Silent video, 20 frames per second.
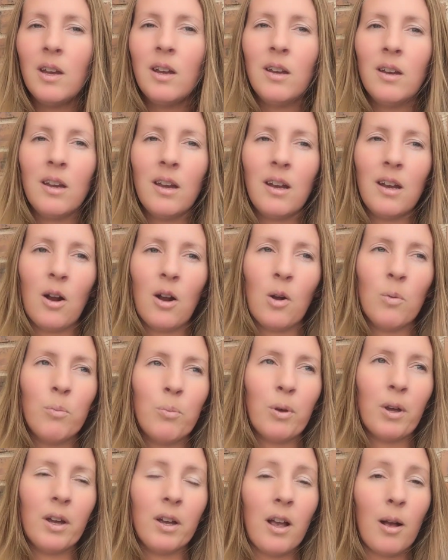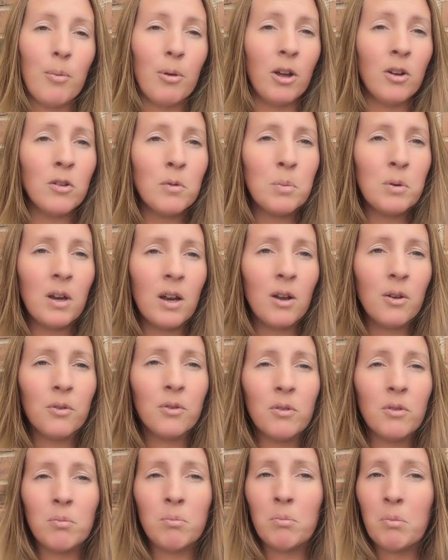you know, but a couple hundred
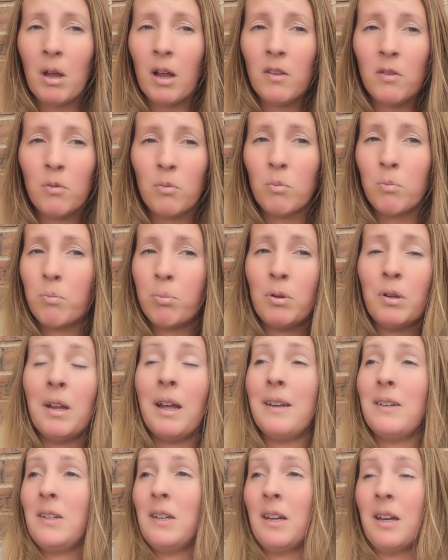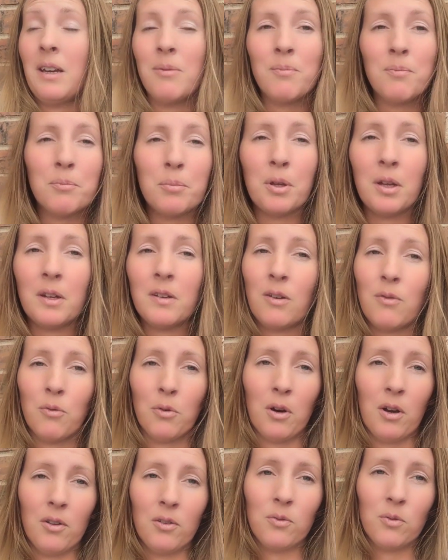potatoes, that's plenty, plenty
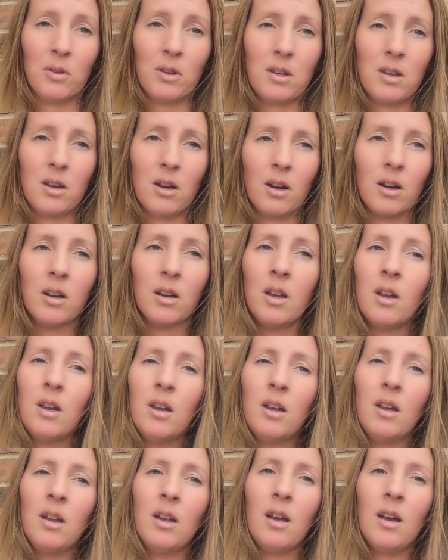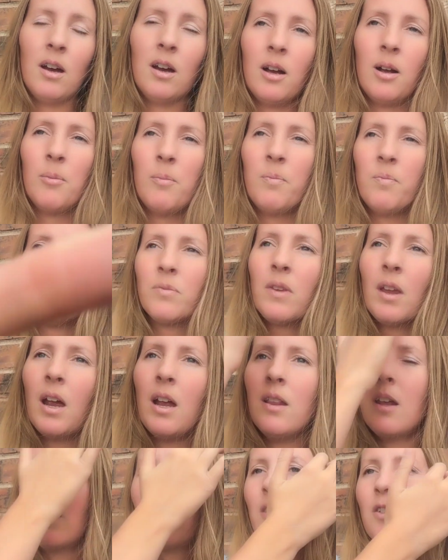for us for the year. Um, and
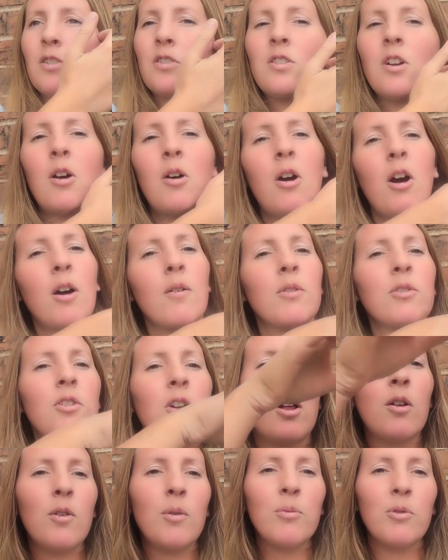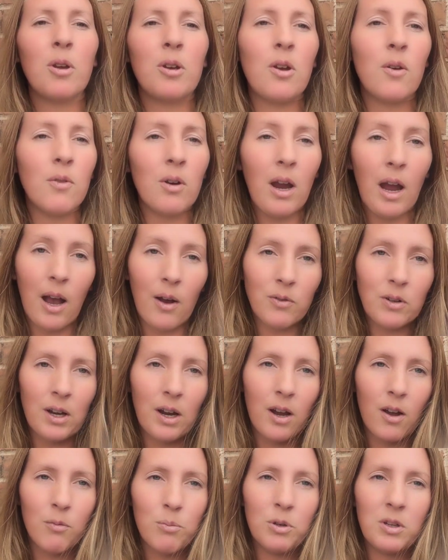then I just don't harvest all of them, so I never have to
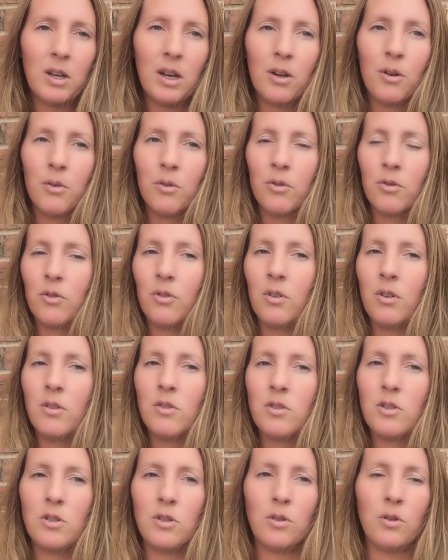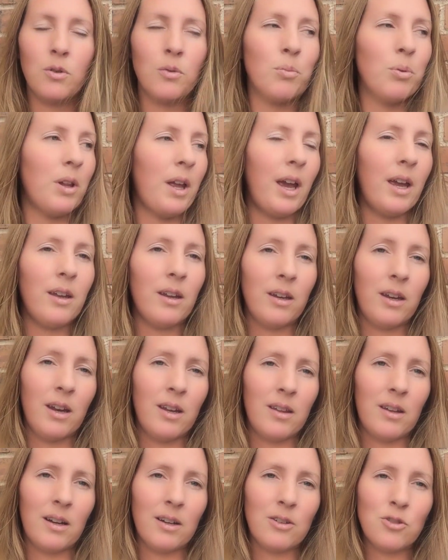have potatoes to plant again
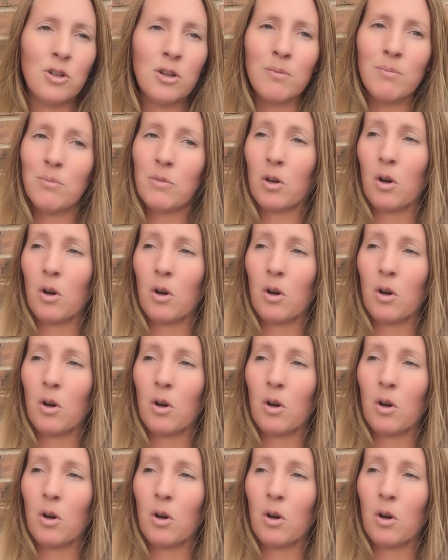the next year. They're